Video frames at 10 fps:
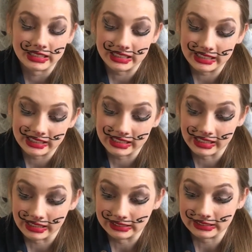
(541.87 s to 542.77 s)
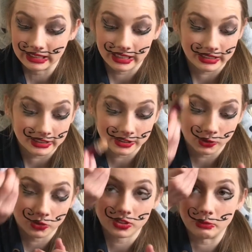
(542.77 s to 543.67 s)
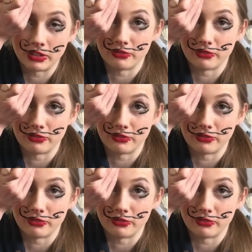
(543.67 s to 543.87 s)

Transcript: need concealed and not to be